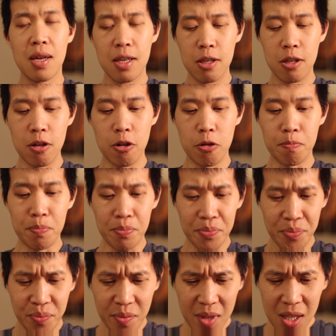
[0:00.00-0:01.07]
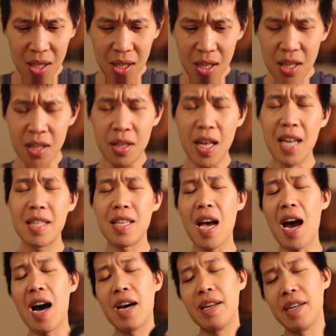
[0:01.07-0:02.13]
So that's
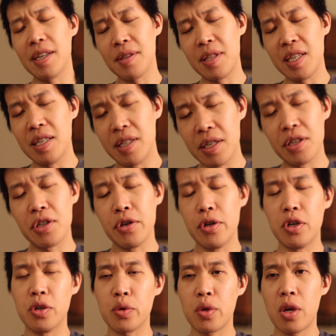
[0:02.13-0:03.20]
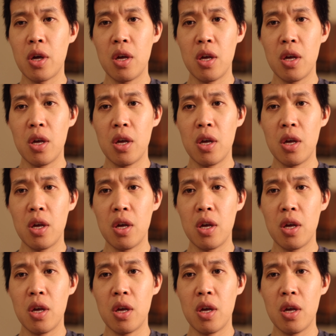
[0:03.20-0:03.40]
adding the additional